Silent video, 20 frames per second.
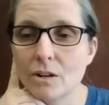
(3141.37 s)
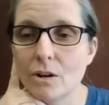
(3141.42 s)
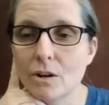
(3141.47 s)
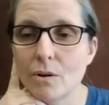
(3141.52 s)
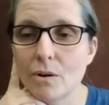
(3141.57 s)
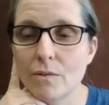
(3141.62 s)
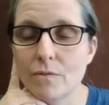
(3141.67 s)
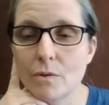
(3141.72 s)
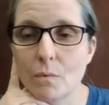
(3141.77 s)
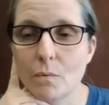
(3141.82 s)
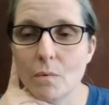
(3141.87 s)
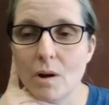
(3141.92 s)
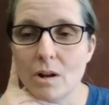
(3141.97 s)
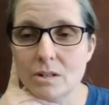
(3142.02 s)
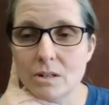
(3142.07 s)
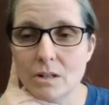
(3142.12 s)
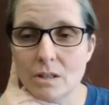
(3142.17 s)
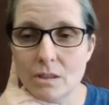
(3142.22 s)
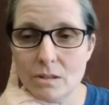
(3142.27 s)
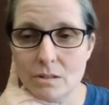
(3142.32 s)
you know, if you're
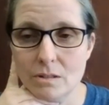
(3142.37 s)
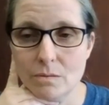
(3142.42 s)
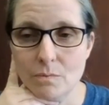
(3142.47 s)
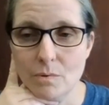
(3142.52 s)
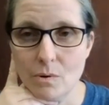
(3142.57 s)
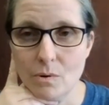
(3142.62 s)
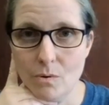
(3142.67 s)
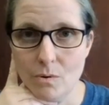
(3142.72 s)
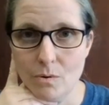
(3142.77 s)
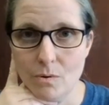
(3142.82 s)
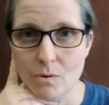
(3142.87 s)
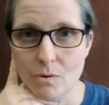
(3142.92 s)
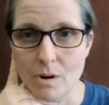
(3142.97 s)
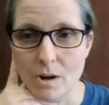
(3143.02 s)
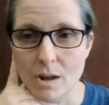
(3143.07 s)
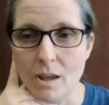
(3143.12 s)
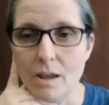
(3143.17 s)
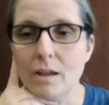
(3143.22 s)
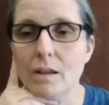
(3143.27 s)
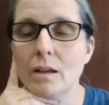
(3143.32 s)
watching this
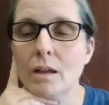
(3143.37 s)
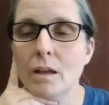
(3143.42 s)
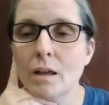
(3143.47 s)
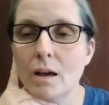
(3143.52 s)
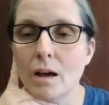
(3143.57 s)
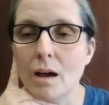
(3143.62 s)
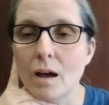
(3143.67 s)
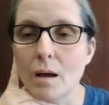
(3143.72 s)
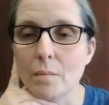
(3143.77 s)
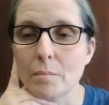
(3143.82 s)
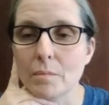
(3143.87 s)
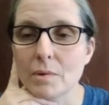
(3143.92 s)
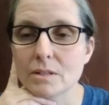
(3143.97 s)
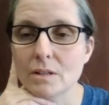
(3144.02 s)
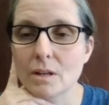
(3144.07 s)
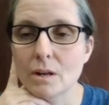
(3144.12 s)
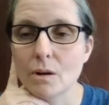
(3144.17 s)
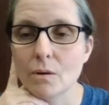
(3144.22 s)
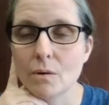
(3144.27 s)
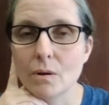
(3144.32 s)
recording, because
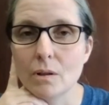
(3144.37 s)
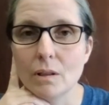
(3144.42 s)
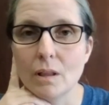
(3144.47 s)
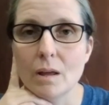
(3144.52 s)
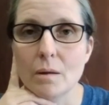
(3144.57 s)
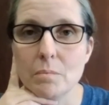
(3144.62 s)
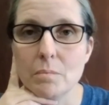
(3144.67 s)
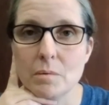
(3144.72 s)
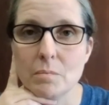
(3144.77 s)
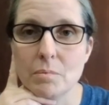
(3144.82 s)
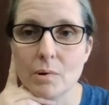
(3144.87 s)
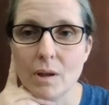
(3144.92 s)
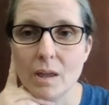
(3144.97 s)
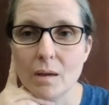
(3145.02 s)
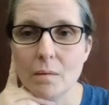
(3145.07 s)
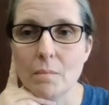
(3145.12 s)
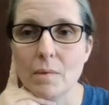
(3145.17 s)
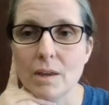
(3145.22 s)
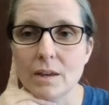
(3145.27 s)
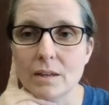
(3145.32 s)
I know a lot of people
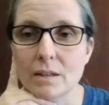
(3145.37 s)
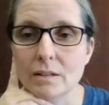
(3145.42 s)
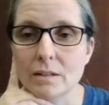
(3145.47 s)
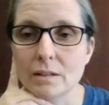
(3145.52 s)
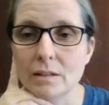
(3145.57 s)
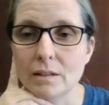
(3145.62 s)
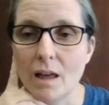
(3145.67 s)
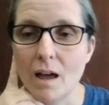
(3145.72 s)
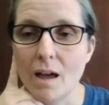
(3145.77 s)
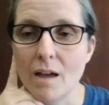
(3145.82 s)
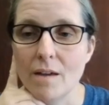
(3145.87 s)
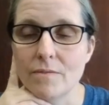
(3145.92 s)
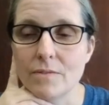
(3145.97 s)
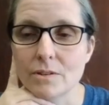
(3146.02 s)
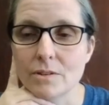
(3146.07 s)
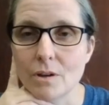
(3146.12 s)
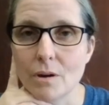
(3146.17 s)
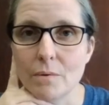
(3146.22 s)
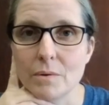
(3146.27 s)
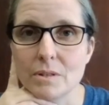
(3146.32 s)
can't make it live,
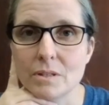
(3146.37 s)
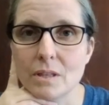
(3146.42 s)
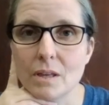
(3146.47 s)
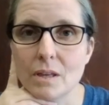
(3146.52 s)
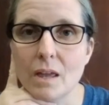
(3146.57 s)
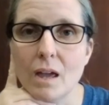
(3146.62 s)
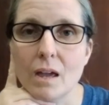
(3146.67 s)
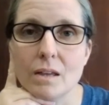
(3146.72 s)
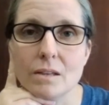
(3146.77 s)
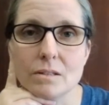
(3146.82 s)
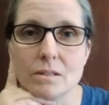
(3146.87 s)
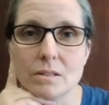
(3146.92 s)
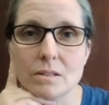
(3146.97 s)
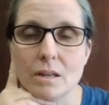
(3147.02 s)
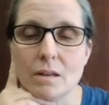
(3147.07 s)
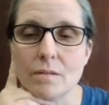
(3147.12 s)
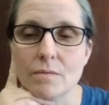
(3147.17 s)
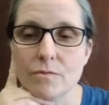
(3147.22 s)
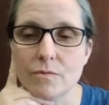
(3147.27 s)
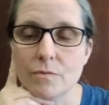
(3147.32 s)
is always the case,
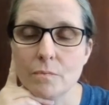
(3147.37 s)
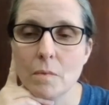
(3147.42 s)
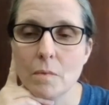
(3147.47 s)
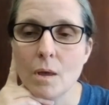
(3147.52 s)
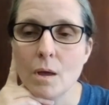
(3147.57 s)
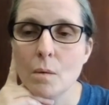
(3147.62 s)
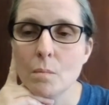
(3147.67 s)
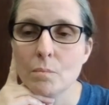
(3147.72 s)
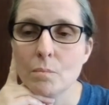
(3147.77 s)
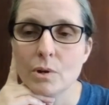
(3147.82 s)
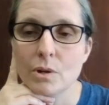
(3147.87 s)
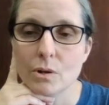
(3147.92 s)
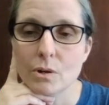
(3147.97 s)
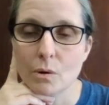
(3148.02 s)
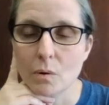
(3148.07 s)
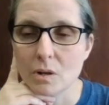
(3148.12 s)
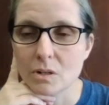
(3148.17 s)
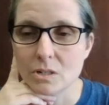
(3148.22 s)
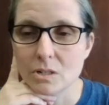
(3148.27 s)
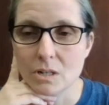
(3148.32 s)
then put your
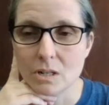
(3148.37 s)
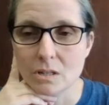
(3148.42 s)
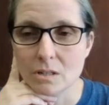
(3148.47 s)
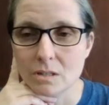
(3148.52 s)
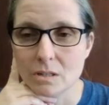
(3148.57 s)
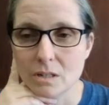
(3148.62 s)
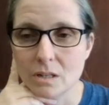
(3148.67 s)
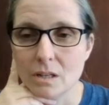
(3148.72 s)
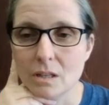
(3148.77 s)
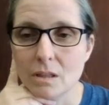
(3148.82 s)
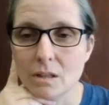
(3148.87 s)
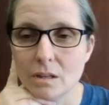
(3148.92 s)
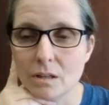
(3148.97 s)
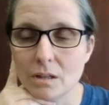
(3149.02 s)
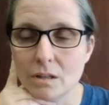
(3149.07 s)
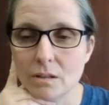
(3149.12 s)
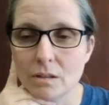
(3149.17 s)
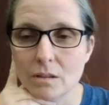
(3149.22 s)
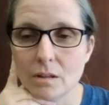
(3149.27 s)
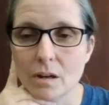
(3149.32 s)
questions in
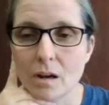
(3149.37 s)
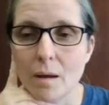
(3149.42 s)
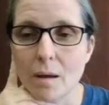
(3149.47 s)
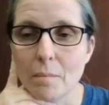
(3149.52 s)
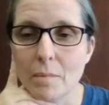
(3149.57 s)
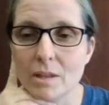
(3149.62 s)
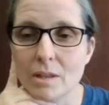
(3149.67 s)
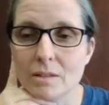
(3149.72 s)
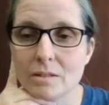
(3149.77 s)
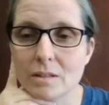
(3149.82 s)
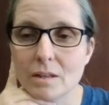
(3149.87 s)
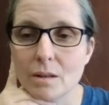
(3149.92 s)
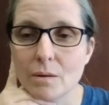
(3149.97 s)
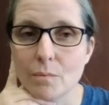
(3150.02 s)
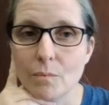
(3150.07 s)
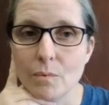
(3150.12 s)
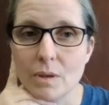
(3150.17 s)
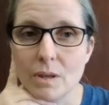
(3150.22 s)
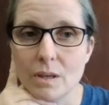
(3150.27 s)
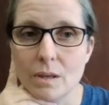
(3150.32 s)
the comments
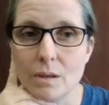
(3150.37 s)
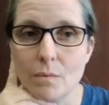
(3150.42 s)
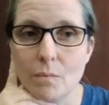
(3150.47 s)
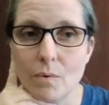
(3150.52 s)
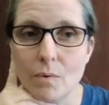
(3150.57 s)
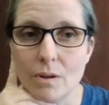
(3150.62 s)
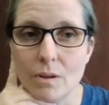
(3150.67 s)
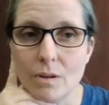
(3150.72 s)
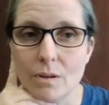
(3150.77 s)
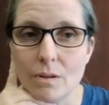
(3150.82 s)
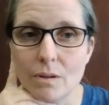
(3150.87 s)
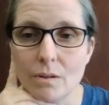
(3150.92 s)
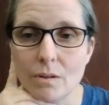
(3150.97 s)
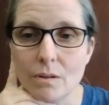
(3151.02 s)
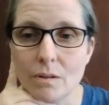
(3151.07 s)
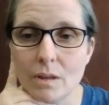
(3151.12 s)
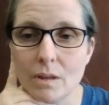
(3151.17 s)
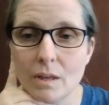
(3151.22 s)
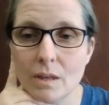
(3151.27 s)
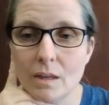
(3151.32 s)
and we
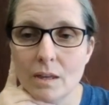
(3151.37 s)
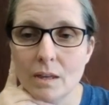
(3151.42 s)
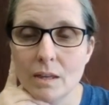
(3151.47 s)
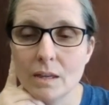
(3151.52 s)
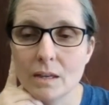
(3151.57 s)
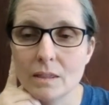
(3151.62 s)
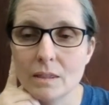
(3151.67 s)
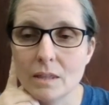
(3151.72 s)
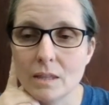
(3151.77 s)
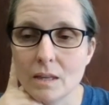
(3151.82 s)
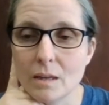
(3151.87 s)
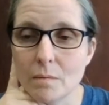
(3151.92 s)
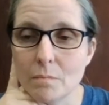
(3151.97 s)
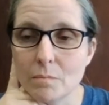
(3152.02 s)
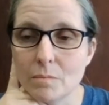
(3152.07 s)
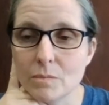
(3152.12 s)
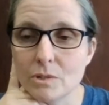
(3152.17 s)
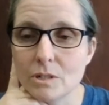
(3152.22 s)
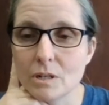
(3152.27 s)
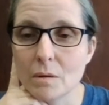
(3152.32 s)
will get
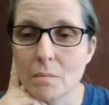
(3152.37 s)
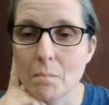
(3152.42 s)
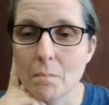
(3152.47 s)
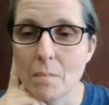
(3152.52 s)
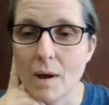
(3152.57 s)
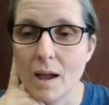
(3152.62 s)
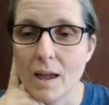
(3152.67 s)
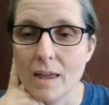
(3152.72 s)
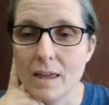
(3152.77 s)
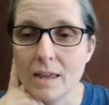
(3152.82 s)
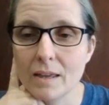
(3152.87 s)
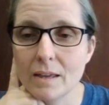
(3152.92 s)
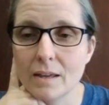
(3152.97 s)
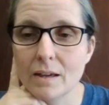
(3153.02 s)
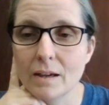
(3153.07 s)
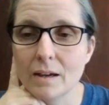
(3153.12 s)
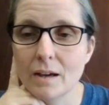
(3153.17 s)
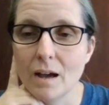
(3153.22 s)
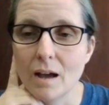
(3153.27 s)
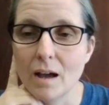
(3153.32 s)
them to Mike.
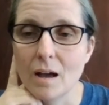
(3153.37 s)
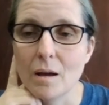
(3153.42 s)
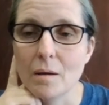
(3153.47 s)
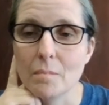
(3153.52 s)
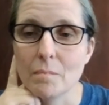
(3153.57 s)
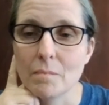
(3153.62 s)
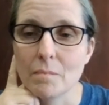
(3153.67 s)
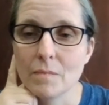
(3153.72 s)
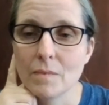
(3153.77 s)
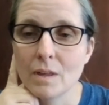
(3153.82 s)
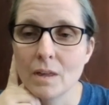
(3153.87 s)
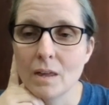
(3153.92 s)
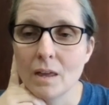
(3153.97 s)
And